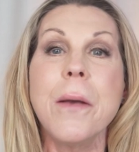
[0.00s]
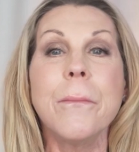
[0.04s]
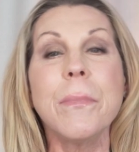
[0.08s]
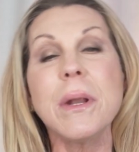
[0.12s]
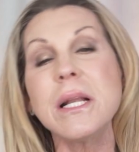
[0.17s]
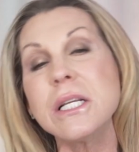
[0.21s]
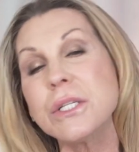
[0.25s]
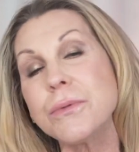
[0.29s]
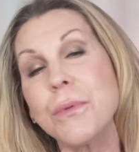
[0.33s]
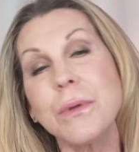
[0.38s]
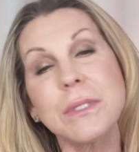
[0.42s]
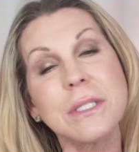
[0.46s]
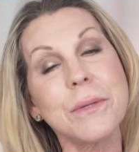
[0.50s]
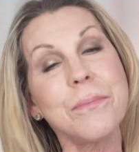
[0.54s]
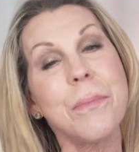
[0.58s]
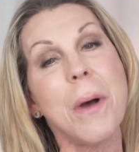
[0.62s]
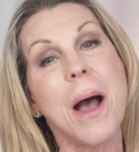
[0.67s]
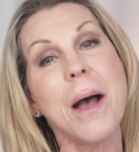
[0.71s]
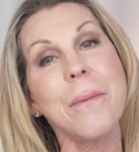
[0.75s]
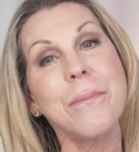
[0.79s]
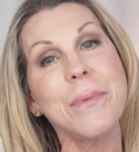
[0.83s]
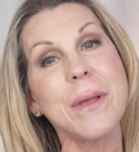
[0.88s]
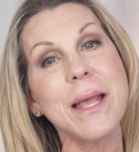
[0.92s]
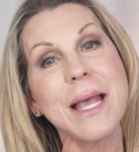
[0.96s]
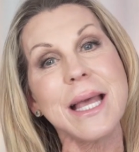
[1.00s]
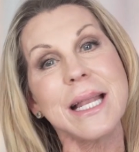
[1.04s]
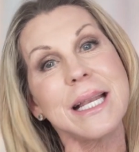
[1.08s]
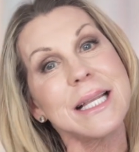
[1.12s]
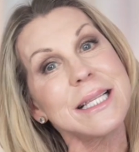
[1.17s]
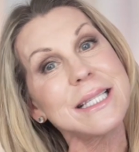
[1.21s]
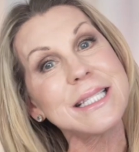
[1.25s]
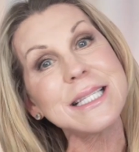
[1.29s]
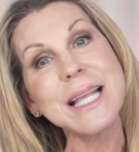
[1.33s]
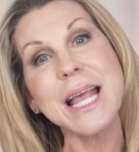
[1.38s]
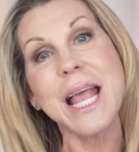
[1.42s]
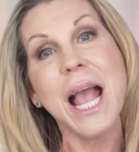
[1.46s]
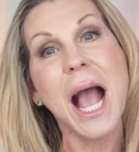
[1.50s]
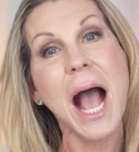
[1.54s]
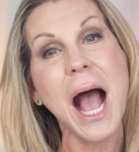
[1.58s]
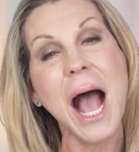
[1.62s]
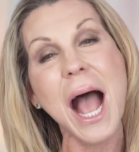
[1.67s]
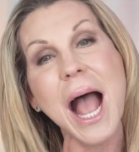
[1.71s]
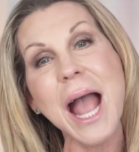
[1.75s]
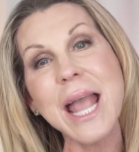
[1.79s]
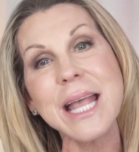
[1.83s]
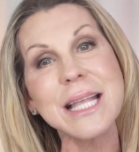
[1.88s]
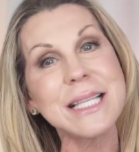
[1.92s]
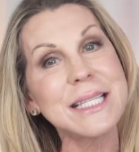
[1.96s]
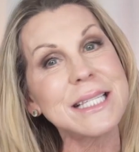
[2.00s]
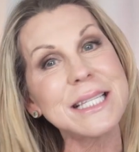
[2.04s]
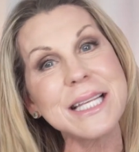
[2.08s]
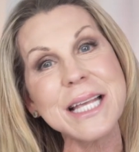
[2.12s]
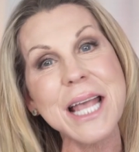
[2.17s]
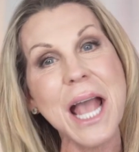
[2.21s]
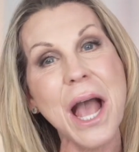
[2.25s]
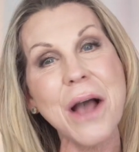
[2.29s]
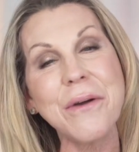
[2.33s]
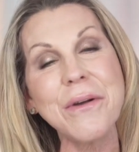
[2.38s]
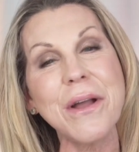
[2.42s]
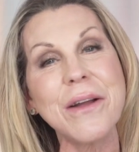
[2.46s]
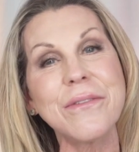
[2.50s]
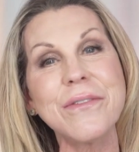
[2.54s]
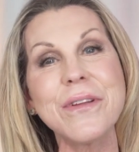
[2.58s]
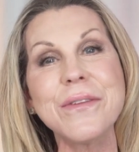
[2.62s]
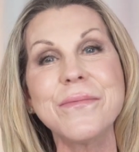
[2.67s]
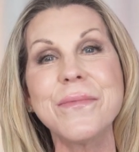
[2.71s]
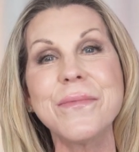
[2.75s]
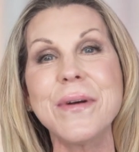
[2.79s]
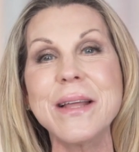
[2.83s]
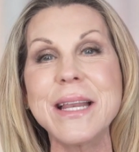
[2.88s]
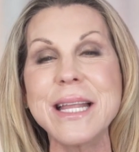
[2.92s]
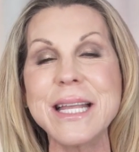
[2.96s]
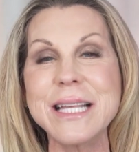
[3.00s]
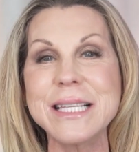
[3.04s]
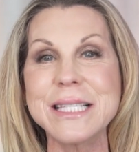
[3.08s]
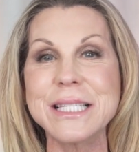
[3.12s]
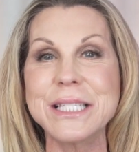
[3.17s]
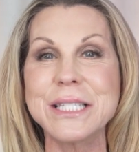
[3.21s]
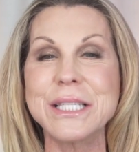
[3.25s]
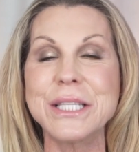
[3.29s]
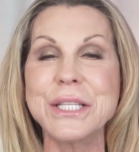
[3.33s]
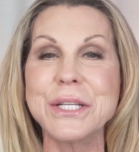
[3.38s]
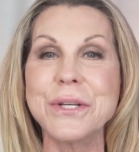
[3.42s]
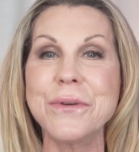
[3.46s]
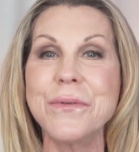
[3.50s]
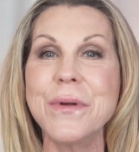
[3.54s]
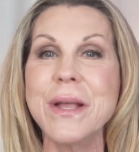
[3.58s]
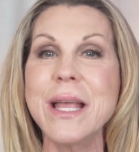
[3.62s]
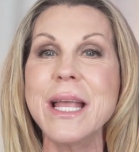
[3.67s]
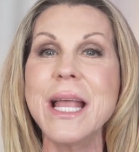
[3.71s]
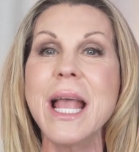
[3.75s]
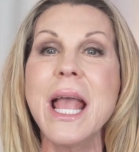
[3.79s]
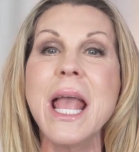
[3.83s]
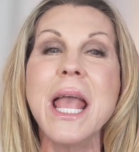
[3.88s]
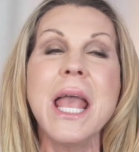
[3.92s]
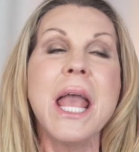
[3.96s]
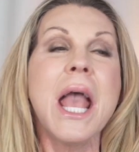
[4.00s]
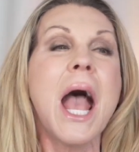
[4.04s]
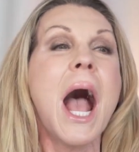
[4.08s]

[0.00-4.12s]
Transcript: but I just want to pop in and say hi and see how everybody is doing.